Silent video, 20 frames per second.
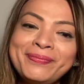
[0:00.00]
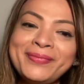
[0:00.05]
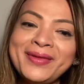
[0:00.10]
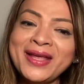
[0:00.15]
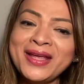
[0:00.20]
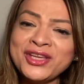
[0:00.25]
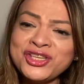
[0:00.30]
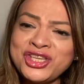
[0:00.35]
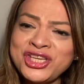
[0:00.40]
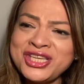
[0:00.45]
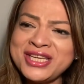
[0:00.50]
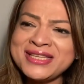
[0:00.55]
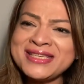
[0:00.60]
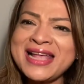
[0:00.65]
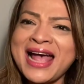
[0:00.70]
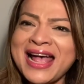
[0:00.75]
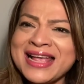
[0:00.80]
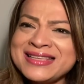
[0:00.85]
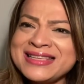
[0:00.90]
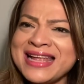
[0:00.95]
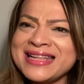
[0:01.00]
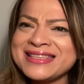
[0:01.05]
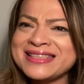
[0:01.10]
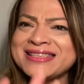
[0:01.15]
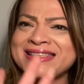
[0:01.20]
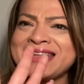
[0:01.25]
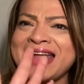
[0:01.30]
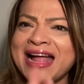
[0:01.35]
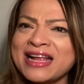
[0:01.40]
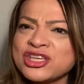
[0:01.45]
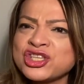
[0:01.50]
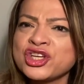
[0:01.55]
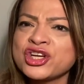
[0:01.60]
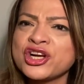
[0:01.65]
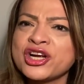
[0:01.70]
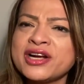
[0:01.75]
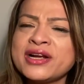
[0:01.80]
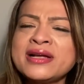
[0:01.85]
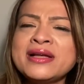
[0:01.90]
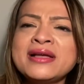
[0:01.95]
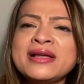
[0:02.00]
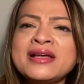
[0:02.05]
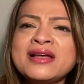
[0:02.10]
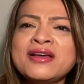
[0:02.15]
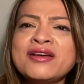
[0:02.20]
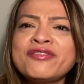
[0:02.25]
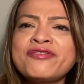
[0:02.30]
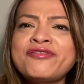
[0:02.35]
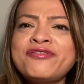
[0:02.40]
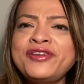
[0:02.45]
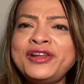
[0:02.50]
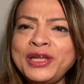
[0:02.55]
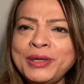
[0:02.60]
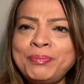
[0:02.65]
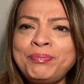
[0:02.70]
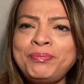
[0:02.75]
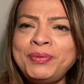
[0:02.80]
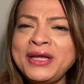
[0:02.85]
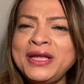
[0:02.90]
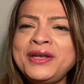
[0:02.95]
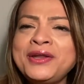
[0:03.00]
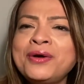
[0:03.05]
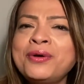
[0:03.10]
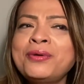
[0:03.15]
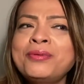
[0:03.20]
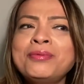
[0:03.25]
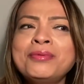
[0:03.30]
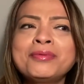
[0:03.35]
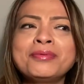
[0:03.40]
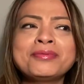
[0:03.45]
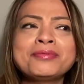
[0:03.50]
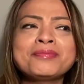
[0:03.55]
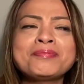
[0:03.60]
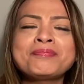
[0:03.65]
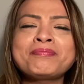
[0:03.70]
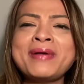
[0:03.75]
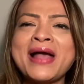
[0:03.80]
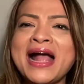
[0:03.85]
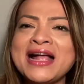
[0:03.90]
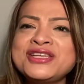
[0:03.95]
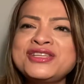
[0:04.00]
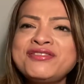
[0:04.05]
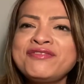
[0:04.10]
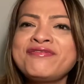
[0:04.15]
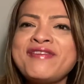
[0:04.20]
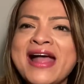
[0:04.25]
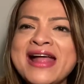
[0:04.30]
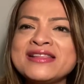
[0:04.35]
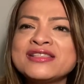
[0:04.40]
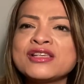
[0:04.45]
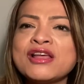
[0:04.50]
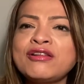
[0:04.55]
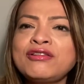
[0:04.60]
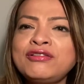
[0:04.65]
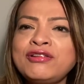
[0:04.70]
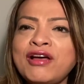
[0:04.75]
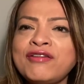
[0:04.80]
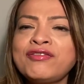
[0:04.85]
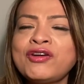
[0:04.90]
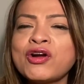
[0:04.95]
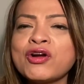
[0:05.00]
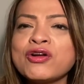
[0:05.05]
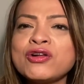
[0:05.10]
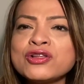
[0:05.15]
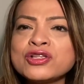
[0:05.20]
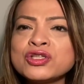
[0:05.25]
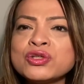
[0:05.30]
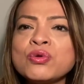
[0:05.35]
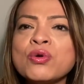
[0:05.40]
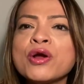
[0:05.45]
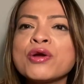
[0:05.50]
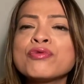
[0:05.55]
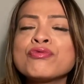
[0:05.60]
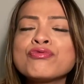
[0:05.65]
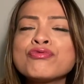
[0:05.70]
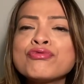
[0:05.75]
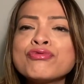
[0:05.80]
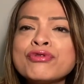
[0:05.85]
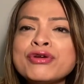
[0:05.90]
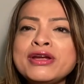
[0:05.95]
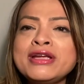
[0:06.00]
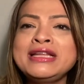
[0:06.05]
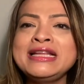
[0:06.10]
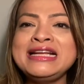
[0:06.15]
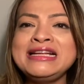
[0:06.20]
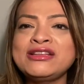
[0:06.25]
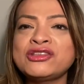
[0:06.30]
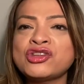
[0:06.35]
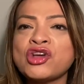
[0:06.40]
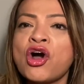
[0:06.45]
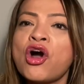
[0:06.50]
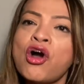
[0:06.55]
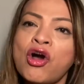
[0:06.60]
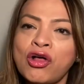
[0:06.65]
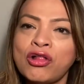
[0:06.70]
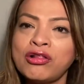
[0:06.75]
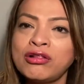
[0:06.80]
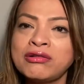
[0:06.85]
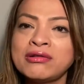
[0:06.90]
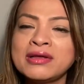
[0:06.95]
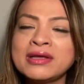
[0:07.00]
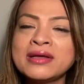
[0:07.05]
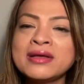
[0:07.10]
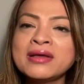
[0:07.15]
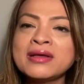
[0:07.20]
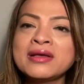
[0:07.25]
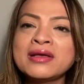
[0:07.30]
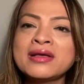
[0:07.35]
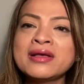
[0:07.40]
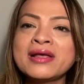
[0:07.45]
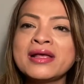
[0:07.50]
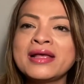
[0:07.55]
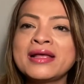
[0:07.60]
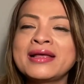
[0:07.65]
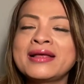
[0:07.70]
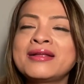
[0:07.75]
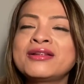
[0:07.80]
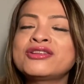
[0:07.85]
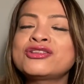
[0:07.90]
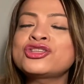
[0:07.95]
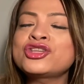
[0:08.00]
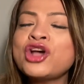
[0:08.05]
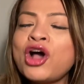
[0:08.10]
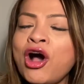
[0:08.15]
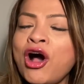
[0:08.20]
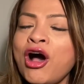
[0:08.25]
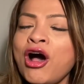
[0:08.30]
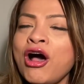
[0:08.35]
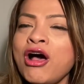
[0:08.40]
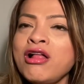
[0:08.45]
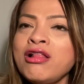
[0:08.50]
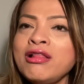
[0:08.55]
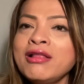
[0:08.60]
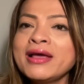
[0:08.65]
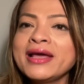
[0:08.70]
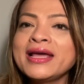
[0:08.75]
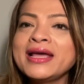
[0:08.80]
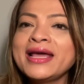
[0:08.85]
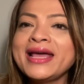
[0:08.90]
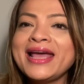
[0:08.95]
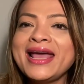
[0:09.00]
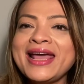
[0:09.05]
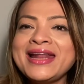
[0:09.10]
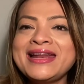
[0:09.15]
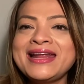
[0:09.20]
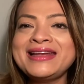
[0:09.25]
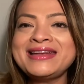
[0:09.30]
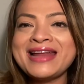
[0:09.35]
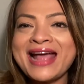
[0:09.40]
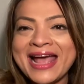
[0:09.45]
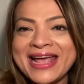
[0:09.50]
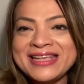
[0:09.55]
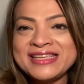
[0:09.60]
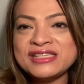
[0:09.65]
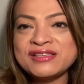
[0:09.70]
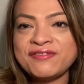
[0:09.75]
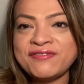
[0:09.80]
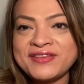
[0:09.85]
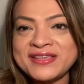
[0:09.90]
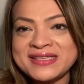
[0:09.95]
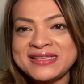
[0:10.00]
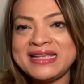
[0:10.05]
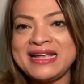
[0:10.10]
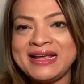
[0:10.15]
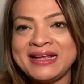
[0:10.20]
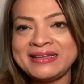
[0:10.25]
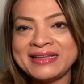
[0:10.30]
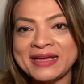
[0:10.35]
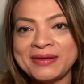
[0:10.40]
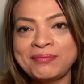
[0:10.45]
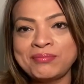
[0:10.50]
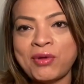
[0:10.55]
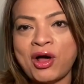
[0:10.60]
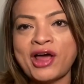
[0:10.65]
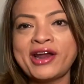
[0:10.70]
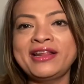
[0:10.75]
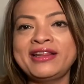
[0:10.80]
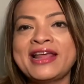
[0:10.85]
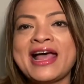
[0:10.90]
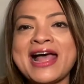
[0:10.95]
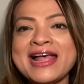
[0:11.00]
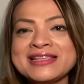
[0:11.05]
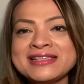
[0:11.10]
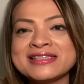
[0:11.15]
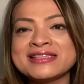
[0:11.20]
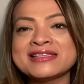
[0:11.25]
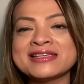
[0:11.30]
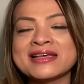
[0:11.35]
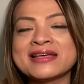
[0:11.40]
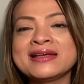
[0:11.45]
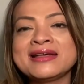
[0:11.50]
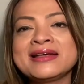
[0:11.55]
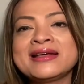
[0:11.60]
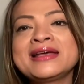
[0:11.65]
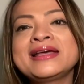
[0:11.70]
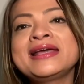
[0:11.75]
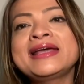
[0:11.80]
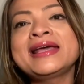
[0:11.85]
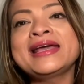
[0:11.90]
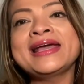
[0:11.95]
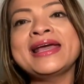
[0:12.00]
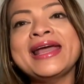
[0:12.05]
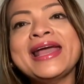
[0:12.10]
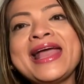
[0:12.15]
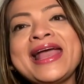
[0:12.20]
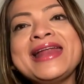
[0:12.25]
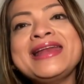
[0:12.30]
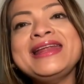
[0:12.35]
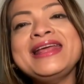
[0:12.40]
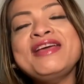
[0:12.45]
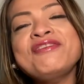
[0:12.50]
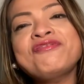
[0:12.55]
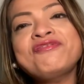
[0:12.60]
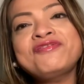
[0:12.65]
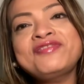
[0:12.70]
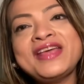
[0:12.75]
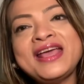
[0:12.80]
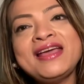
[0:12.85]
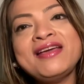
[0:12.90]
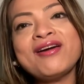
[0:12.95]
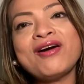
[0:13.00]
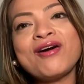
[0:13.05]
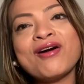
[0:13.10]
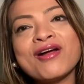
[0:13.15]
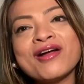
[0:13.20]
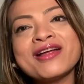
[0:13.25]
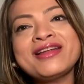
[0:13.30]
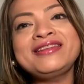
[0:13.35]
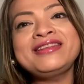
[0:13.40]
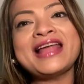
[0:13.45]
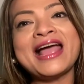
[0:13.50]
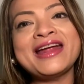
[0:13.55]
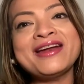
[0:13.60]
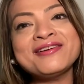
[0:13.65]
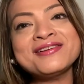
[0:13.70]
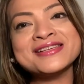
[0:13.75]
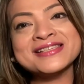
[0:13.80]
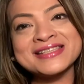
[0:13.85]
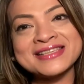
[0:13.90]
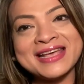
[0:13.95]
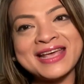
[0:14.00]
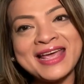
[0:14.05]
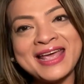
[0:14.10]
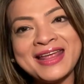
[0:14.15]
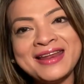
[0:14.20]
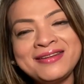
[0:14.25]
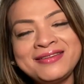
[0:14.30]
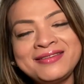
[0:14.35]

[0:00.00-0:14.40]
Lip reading: she just has that stature. Filipino pageant fans love girls who are really tall. Tall and a nice physique, like model-esque. And if they are lighter skinned,